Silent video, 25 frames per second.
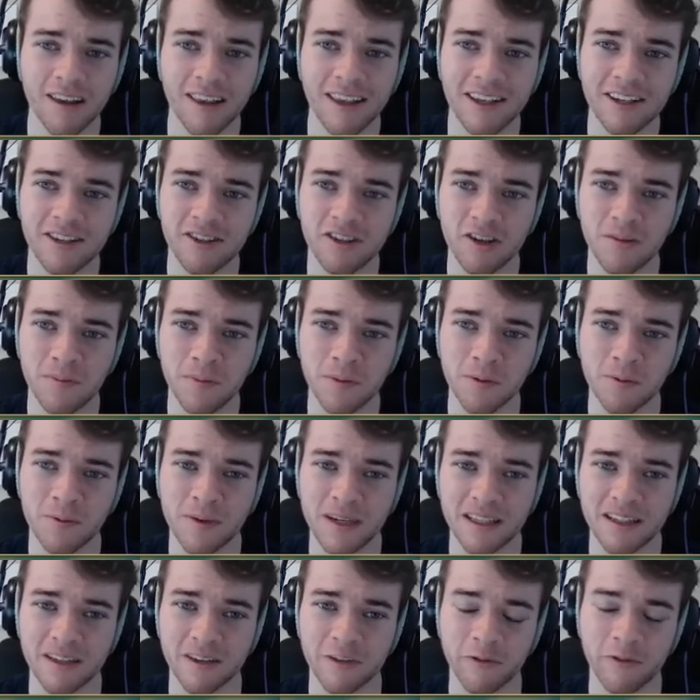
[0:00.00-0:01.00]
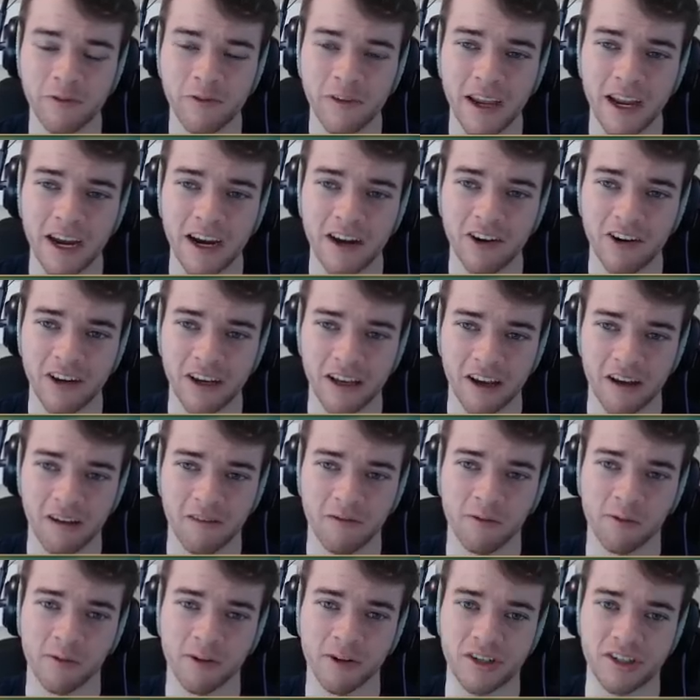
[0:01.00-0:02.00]
he's super weak to fairy,
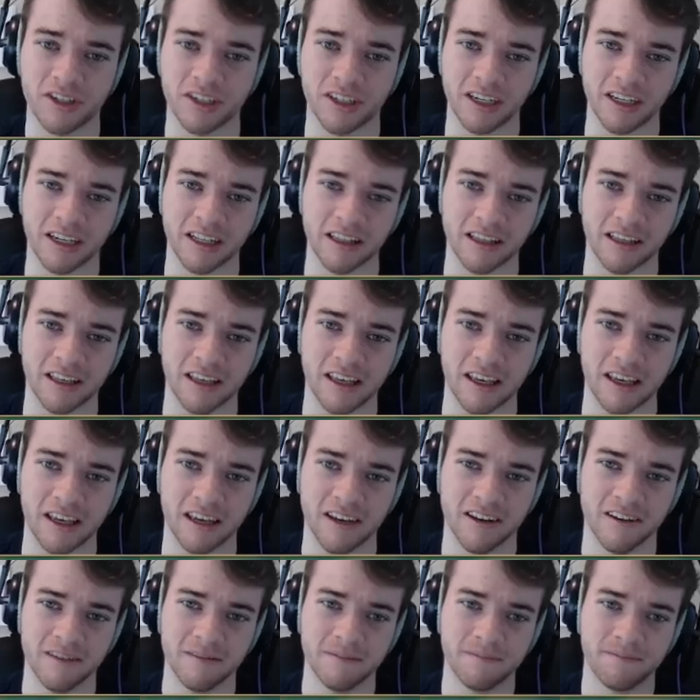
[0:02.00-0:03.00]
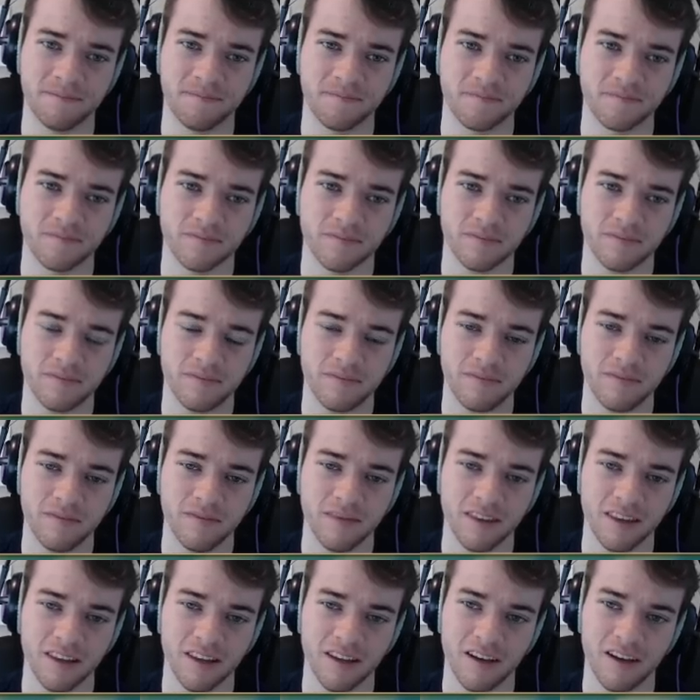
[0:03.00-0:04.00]
unfortunately.
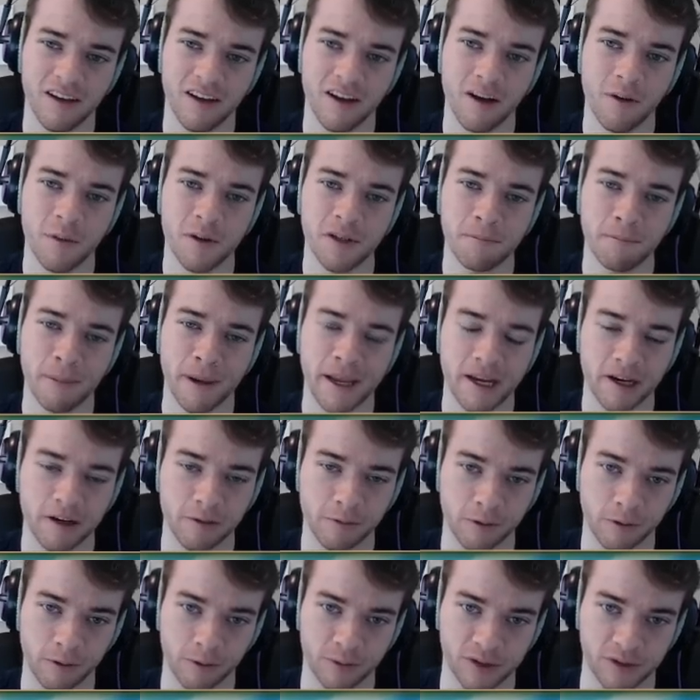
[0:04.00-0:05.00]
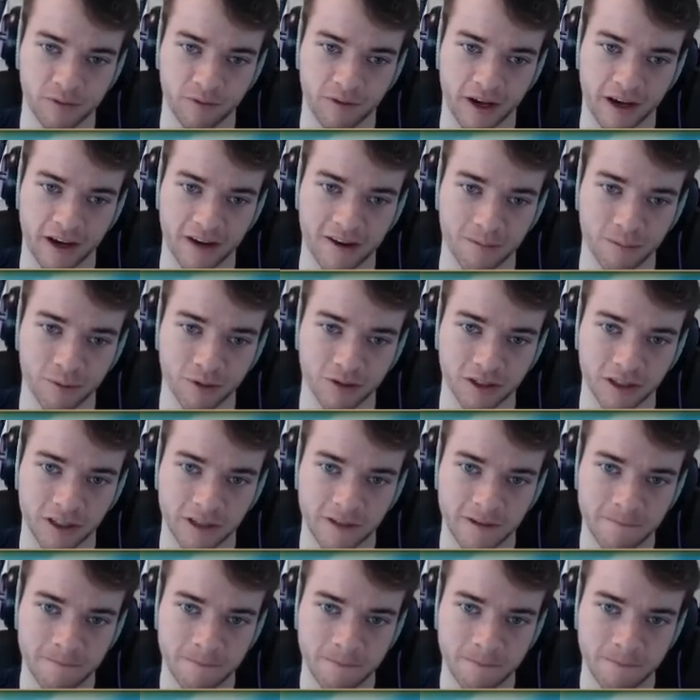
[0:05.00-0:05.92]
Oh, I wish Pangoro was viable.